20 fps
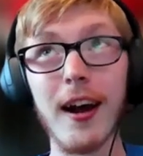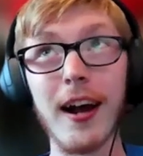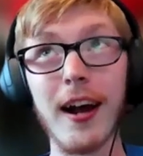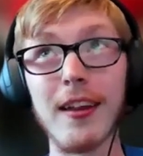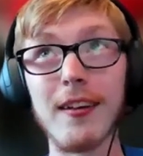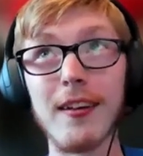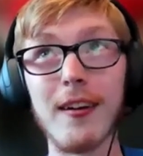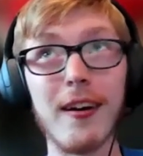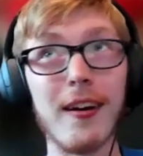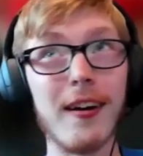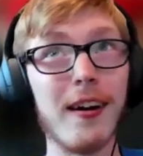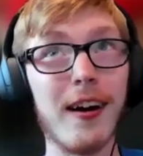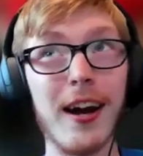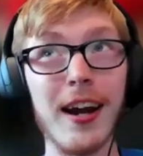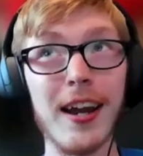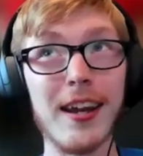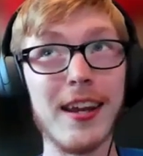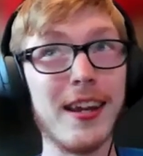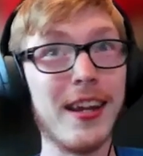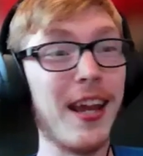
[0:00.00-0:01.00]
I
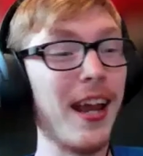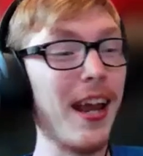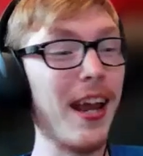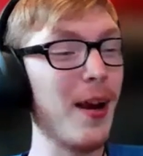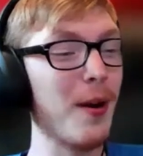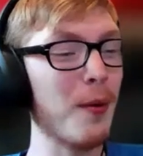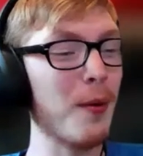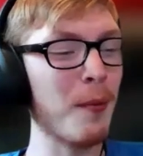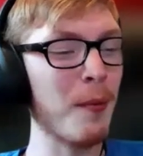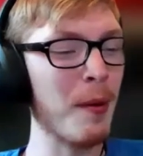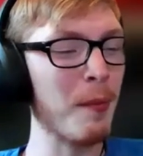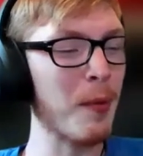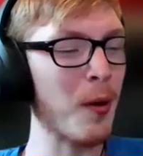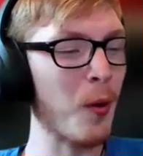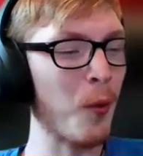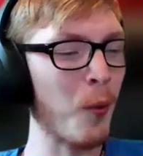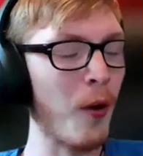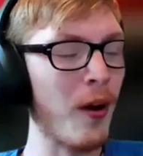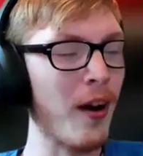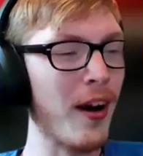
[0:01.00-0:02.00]
I can't
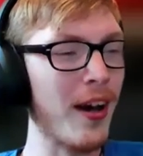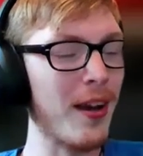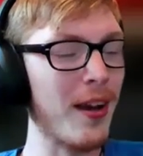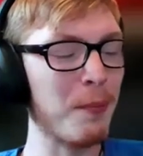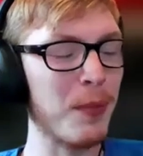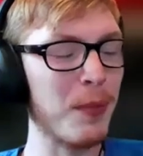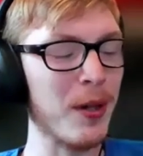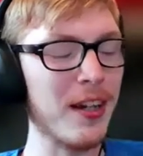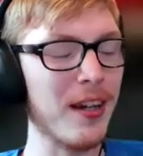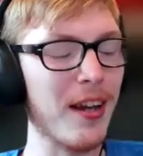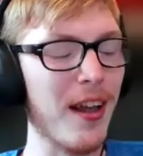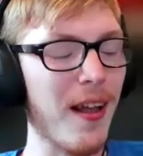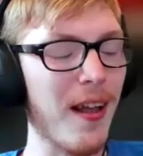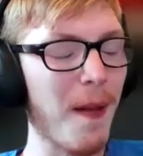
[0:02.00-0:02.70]
remember what, but